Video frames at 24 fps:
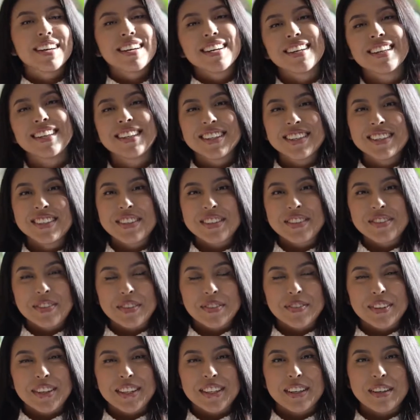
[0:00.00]
Hello
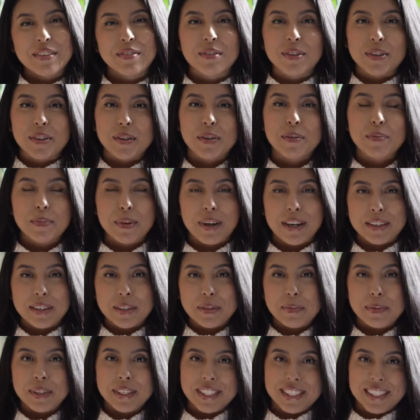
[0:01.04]
everybody, welcome back to
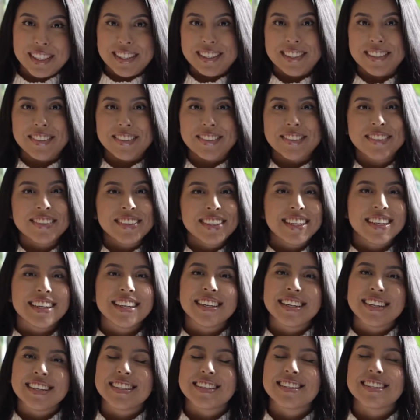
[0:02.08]
my channel.
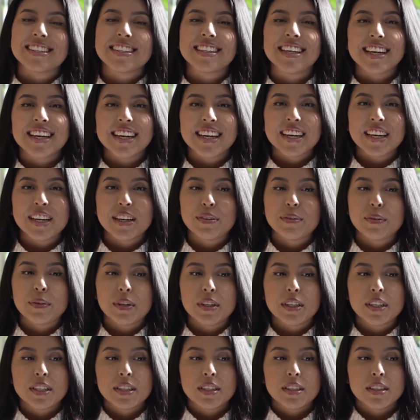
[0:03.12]
Today I
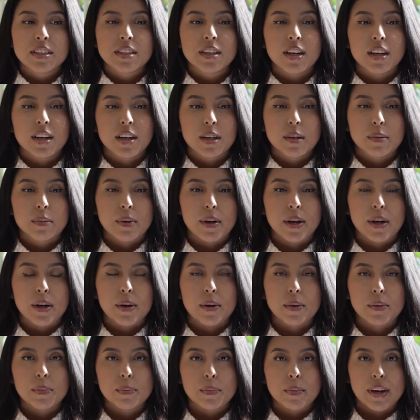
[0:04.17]
wanted to talk
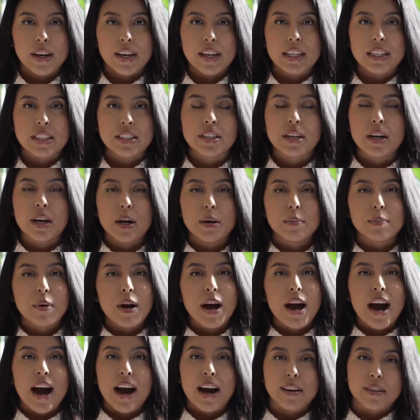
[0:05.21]
about my top
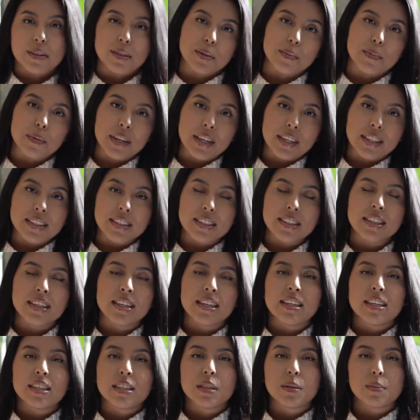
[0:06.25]
houseplants,
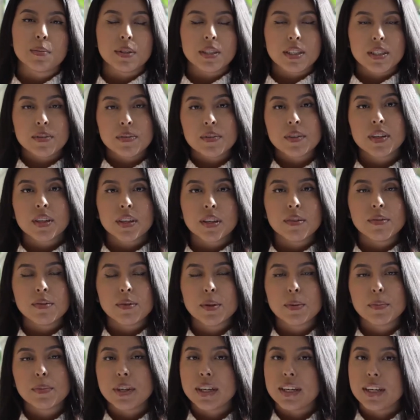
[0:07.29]
specifically
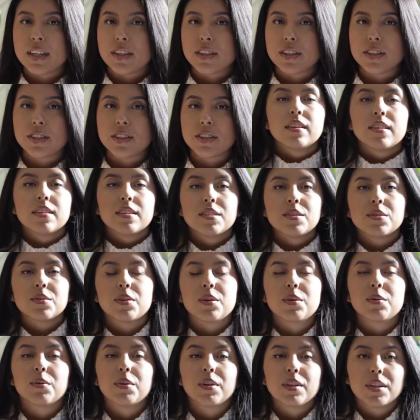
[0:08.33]
for beginners. So I
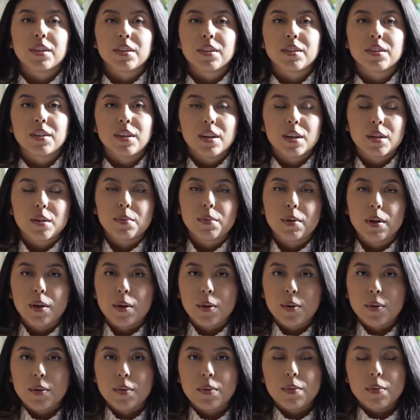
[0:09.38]
wanted to talk
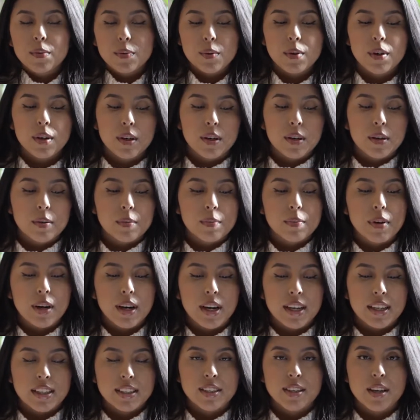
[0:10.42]
about what
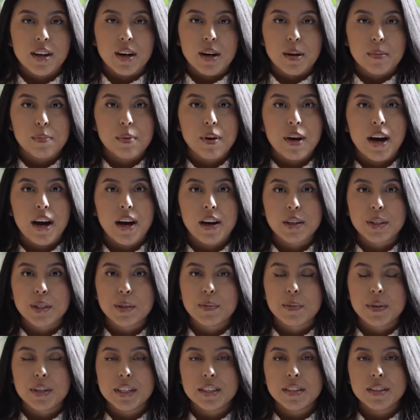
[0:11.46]
my top
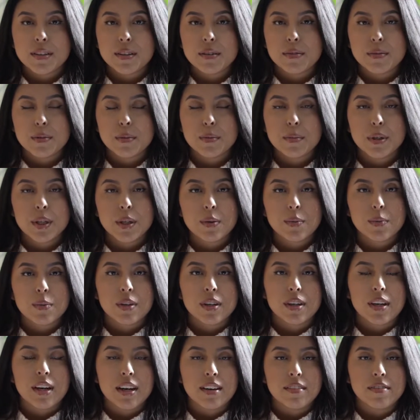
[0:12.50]
houseplants are for me, what
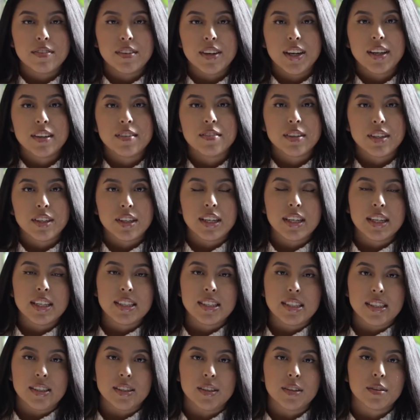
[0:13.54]
I find very
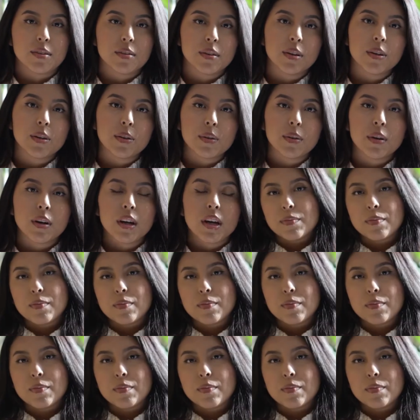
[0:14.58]
easy to grow.